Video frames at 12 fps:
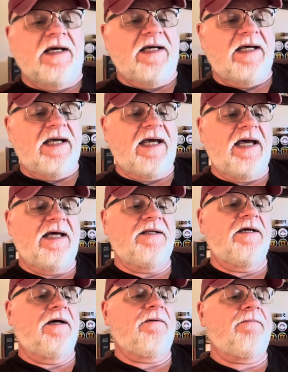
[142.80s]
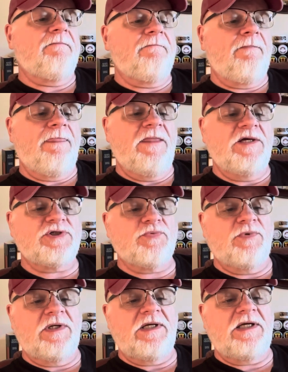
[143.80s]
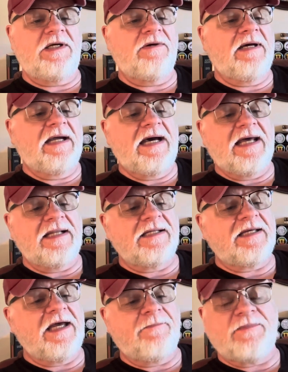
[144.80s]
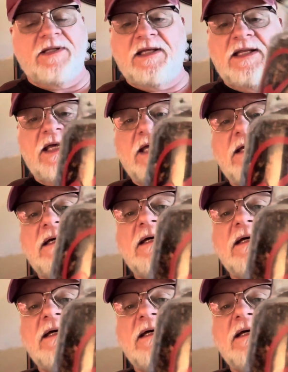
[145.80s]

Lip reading: And this one here, I got it and kept it in a